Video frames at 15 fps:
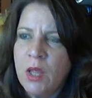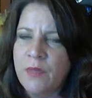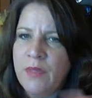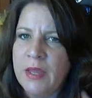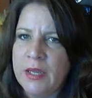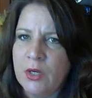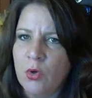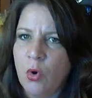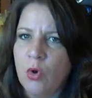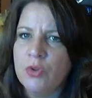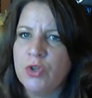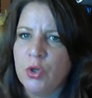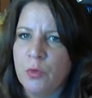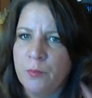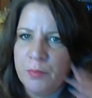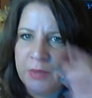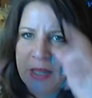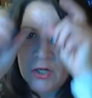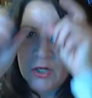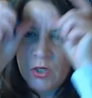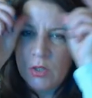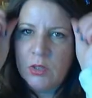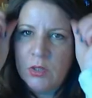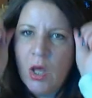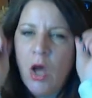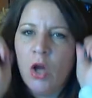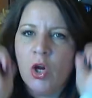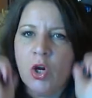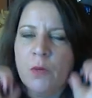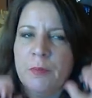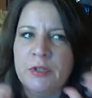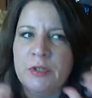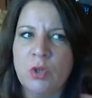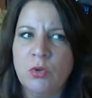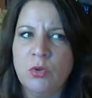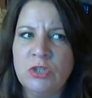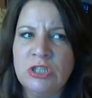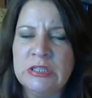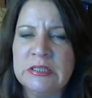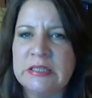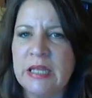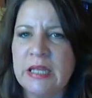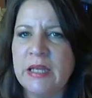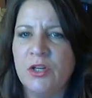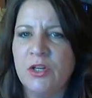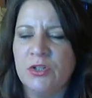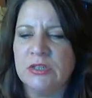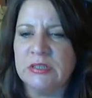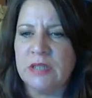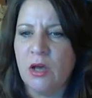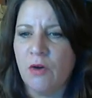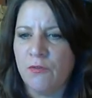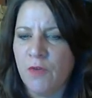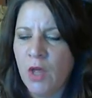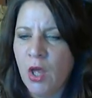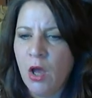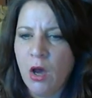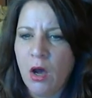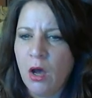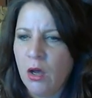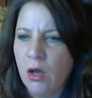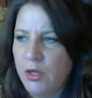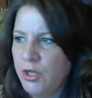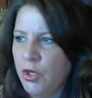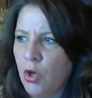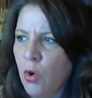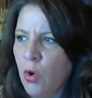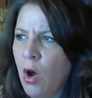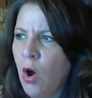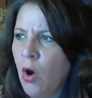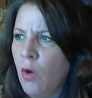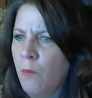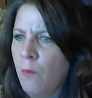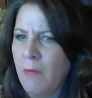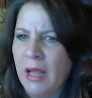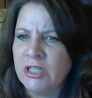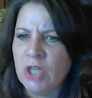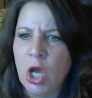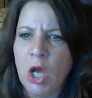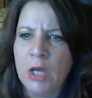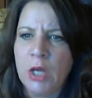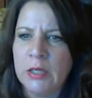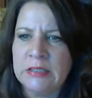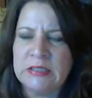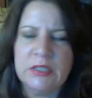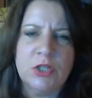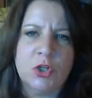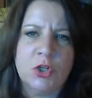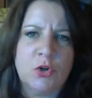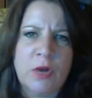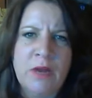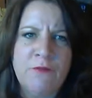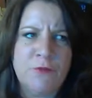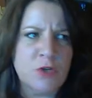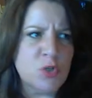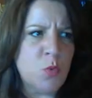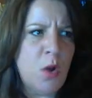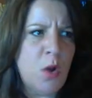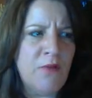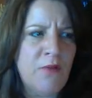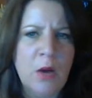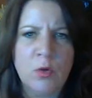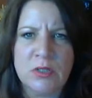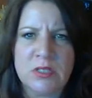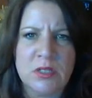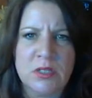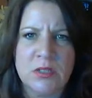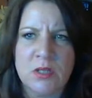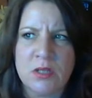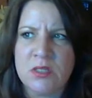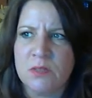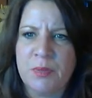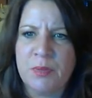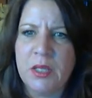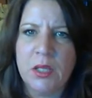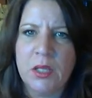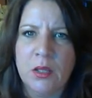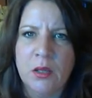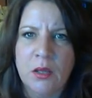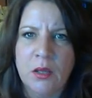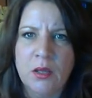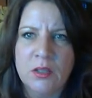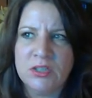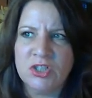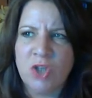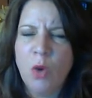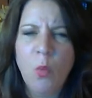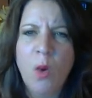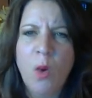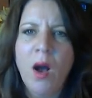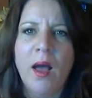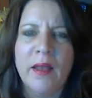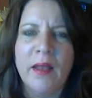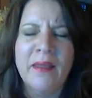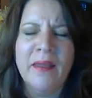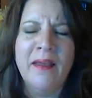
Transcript: they can hold their bladder longer. But don't just say to yourself, oh, my dog is in the crate for 12 hours and doesn't pee. So what?